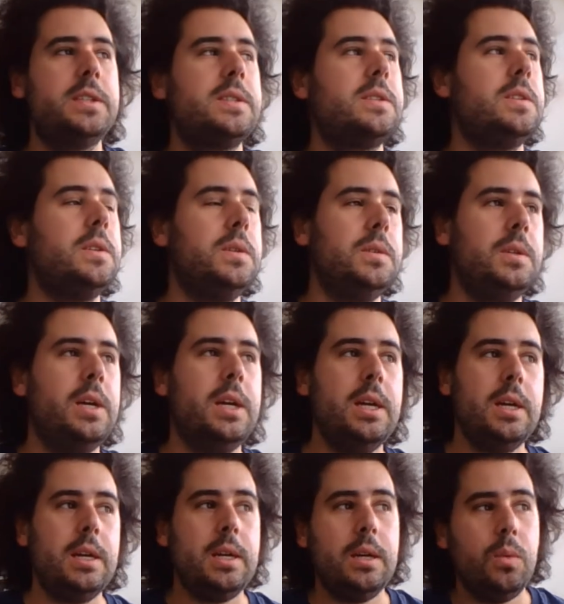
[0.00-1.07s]
So
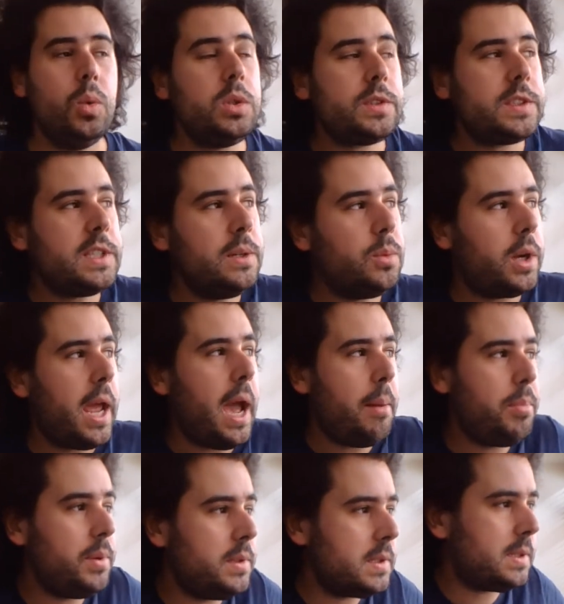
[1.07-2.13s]
we'll see what
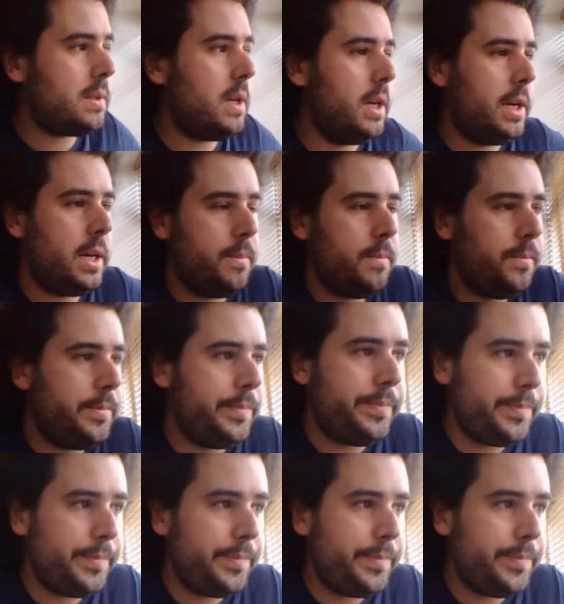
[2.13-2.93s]
happens. So